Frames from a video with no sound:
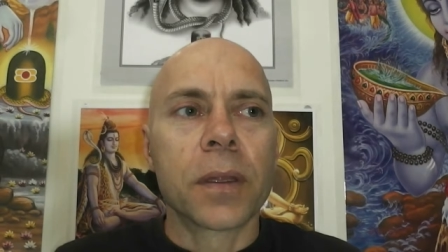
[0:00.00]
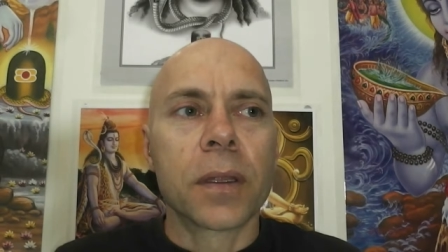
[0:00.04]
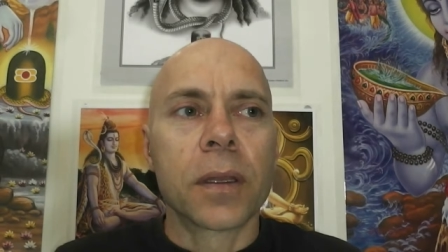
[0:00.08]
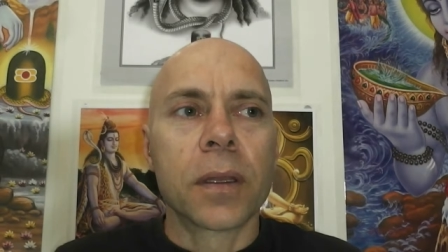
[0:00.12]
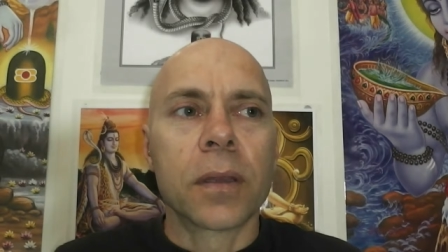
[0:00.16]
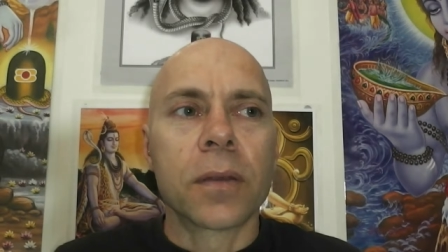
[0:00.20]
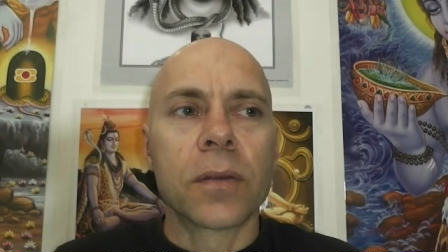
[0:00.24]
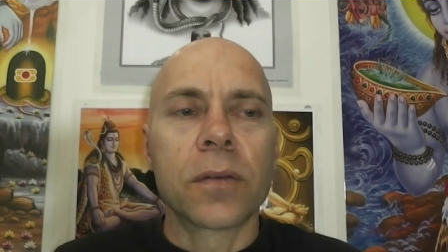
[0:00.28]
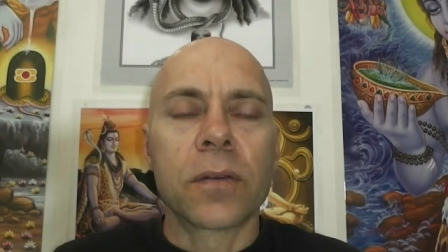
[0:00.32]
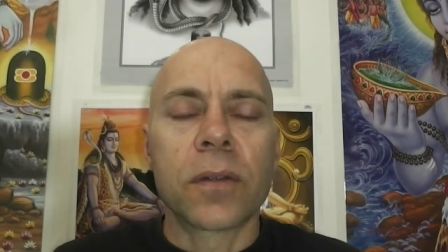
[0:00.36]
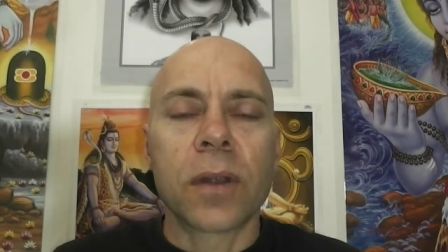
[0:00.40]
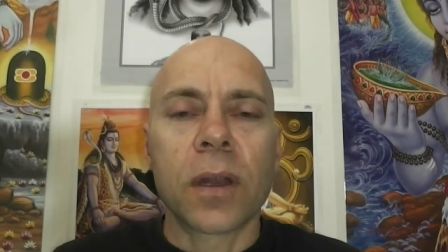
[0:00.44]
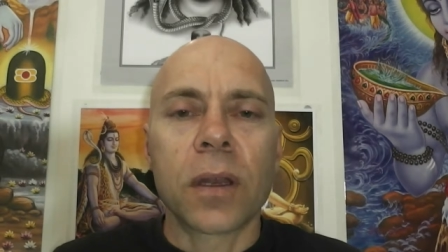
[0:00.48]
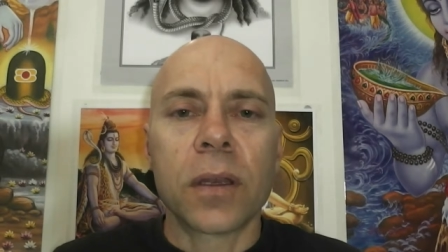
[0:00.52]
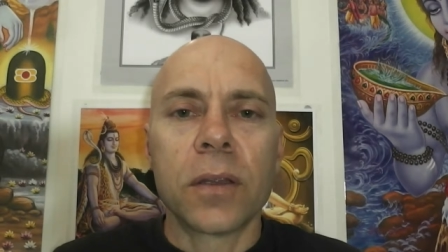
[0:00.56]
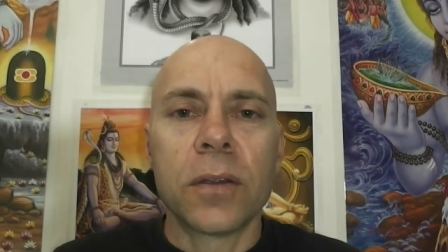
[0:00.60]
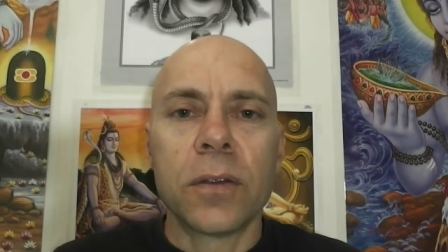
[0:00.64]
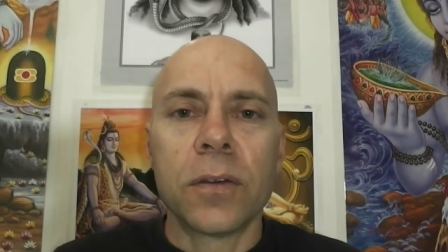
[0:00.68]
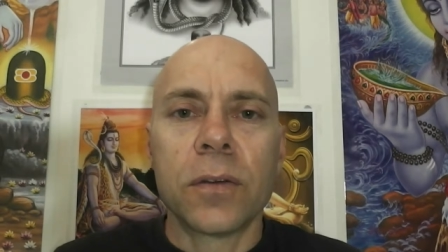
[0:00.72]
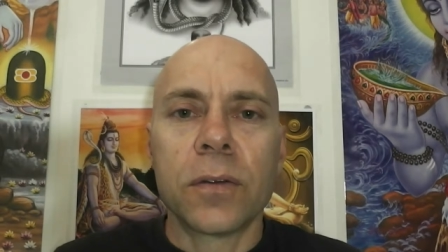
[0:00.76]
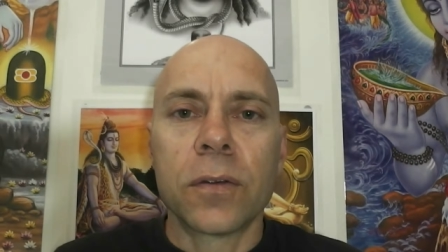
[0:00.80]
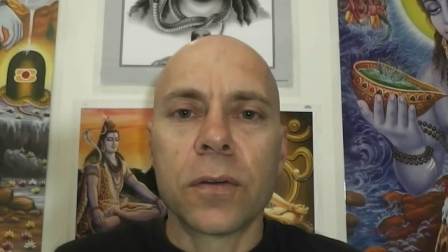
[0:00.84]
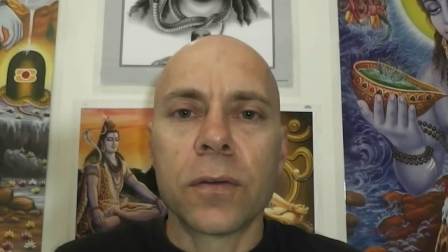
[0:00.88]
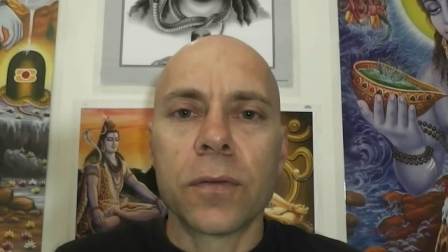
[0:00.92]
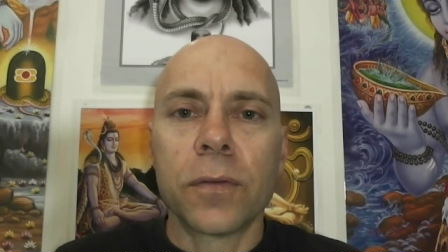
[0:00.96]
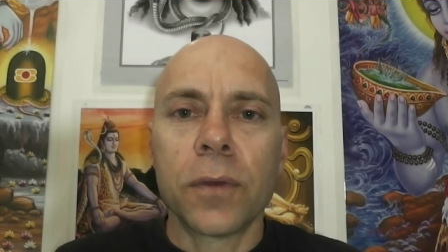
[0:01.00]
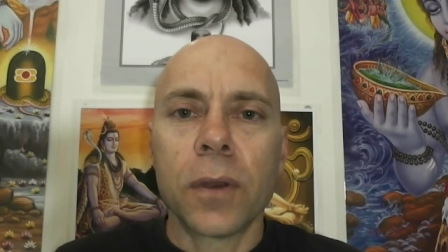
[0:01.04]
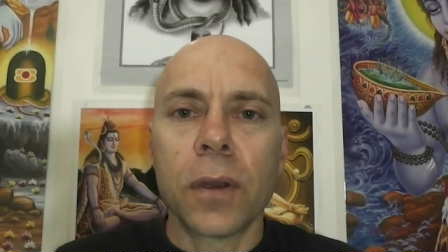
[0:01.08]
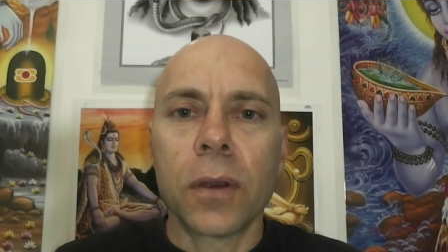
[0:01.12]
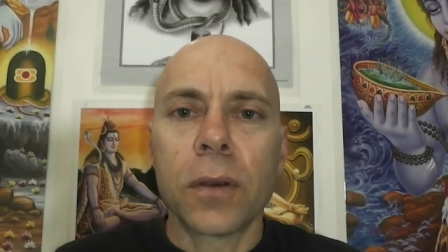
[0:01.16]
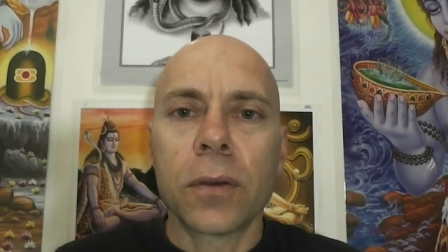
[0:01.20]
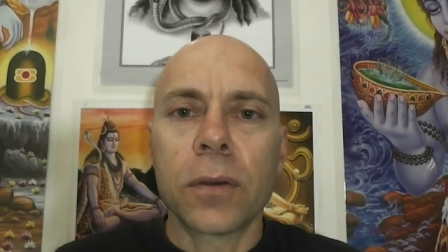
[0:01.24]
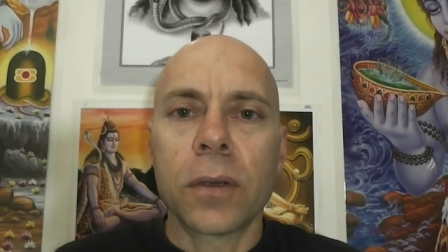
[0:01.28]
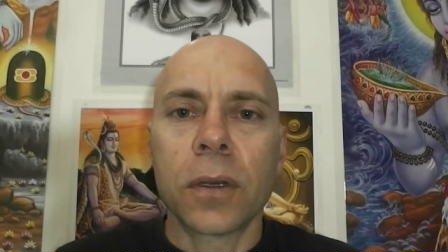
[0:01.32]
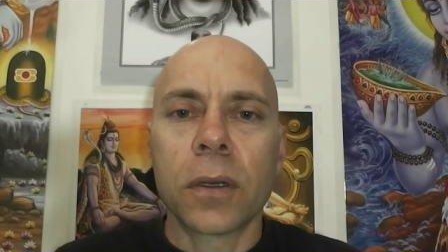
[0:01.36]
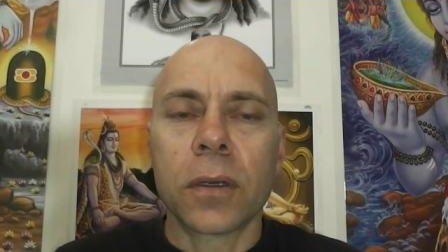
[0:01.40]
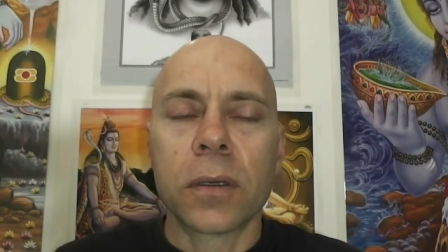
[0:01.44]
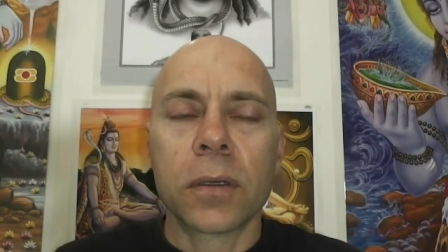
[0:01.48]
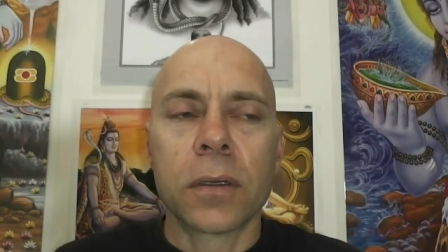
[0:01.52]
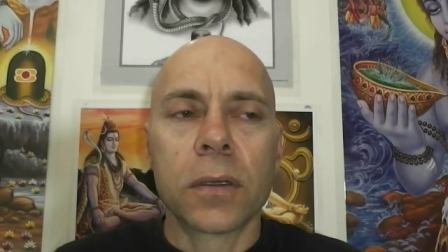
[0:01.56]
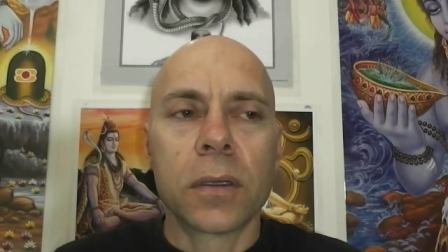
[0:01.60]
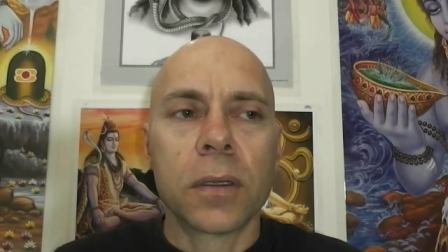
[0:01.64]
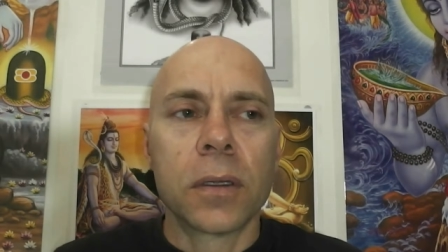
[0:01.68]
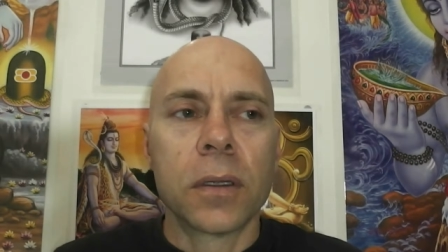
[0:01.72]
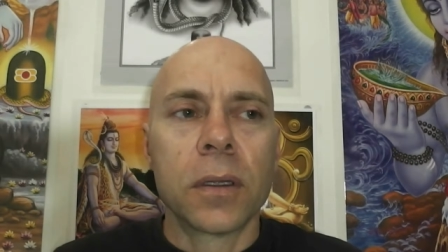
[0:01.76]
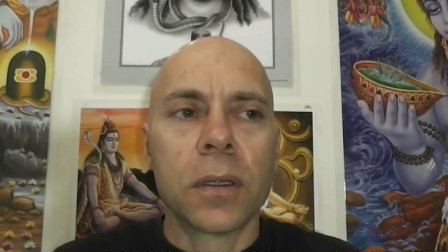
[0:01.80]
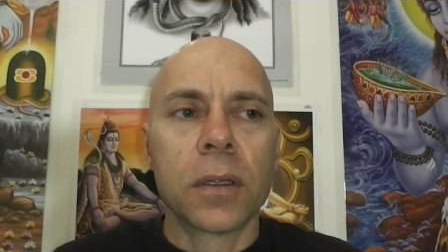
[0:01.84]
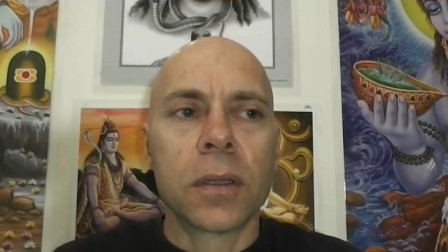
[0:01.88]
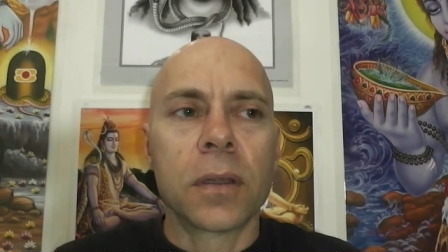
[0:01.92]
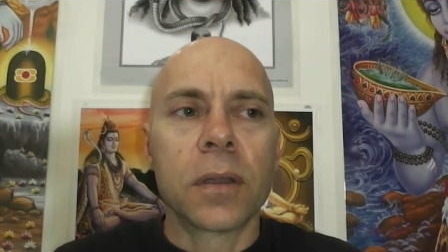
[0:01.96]
stages of yoga,
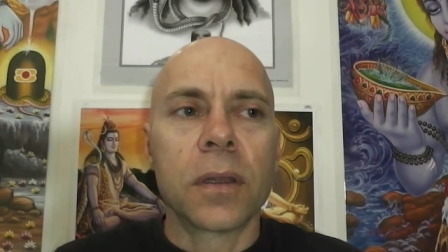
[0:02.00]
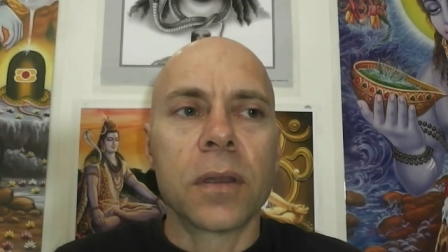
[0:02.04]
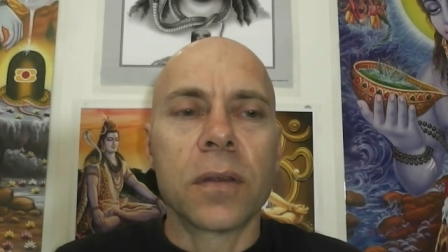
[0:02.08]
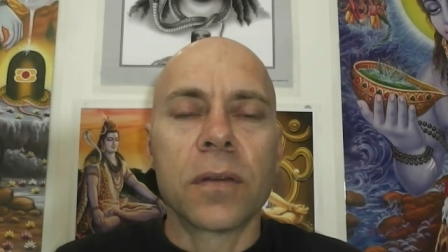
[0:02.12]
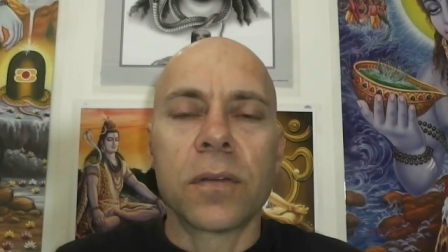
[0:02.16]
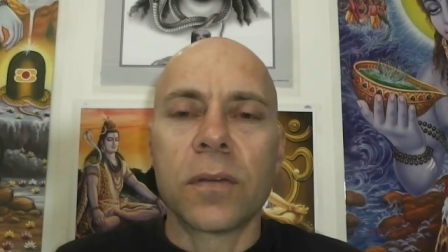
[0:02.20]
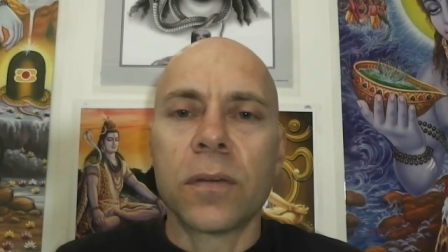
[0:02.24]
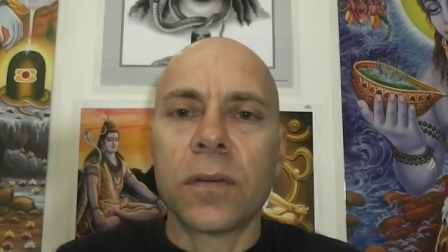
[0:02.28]
there's